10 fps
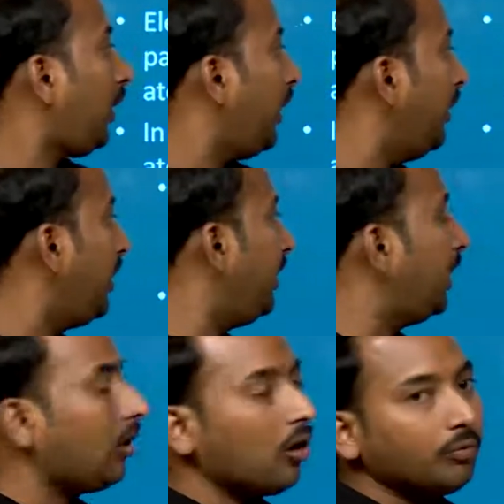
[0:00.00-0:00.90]
in
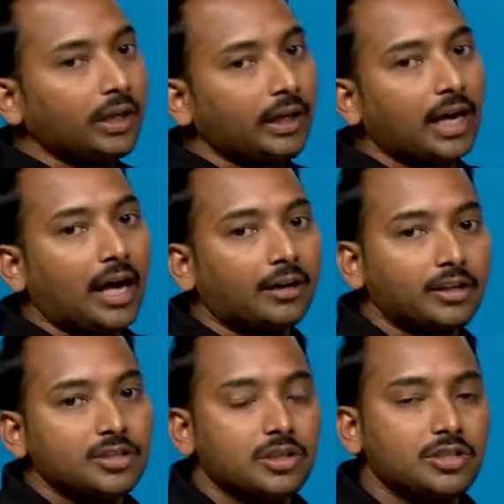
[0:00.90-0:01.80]
detail of the
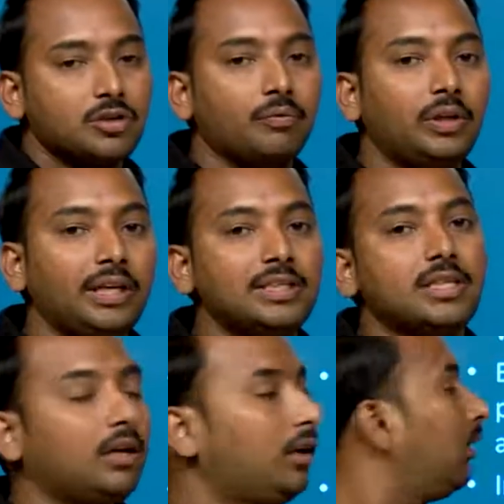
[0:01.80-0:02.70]
characteristics of these
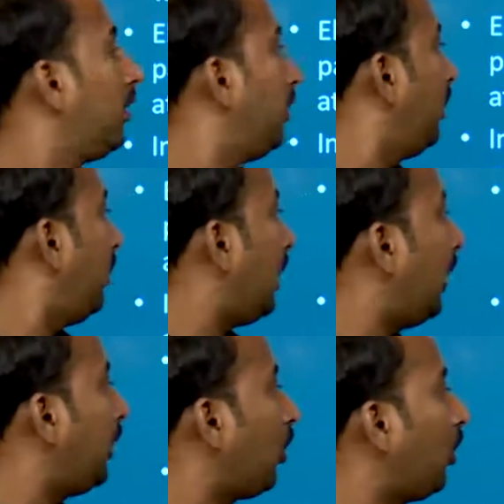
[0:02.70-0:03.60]

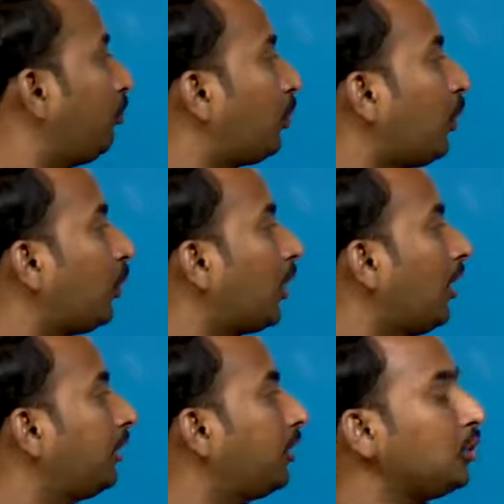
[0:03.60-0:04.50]
electron,
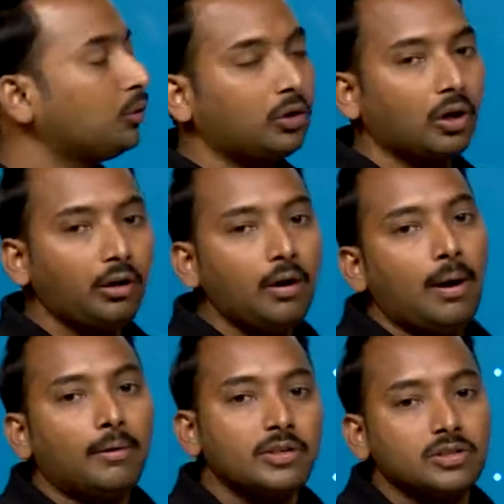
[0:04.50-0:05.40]
proton, neutron
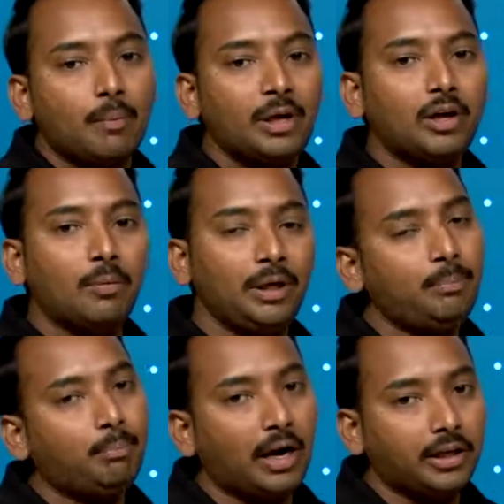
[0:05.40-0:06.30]
subatomic
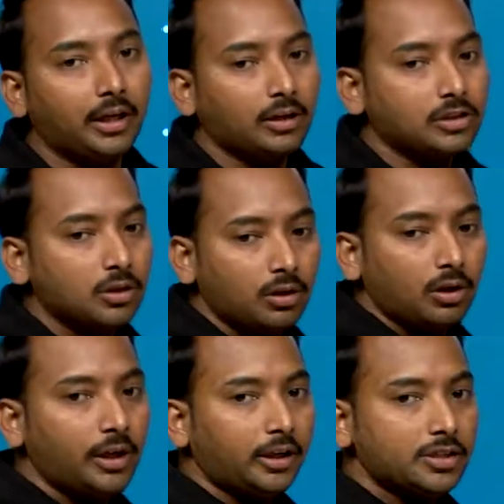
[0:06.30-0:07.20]
particles.
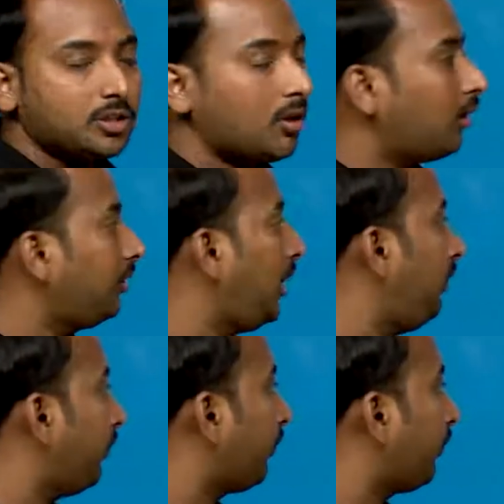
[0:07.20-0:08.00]
Let us start the